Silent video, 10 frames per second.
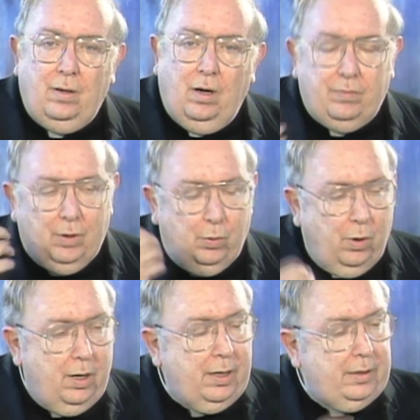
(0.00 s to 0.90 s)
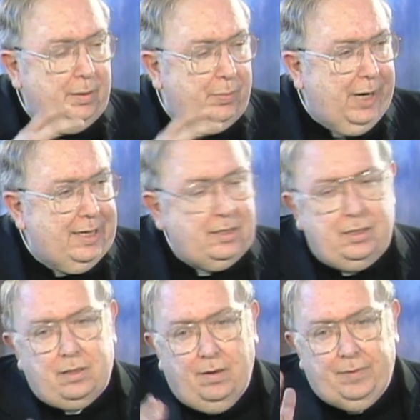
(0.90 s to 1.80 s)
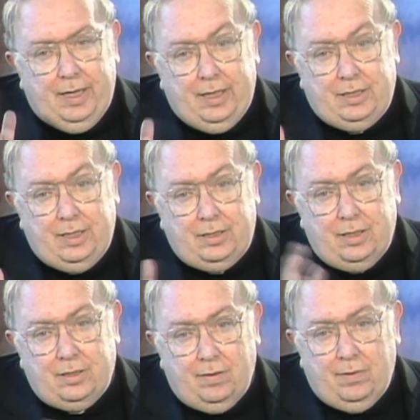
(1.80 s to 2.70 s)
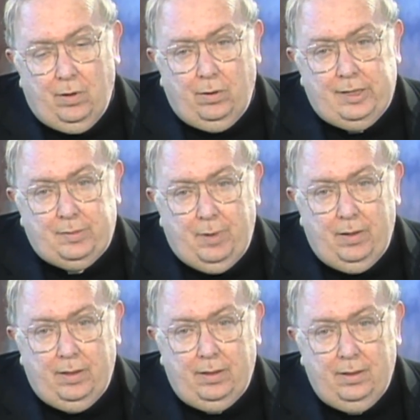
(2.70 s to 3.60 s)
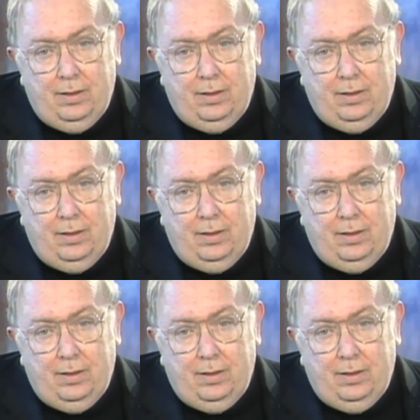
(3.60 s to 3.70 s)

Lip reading: of the work, the presence, of the existence of the Holy Spirit